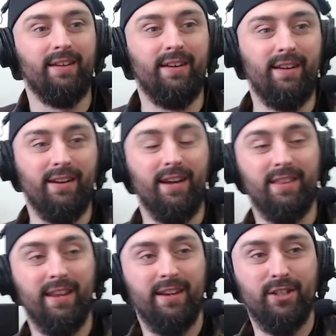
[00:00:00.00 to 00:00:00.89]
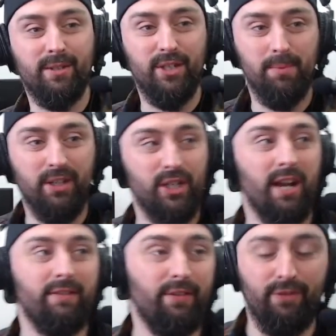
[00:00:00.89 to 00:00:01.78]
I think I just been
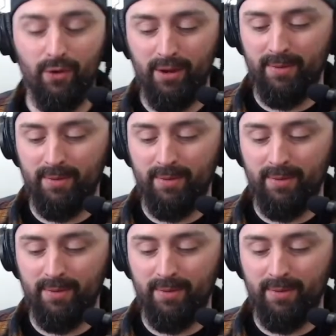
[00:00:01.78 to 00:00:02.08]
chatting for 40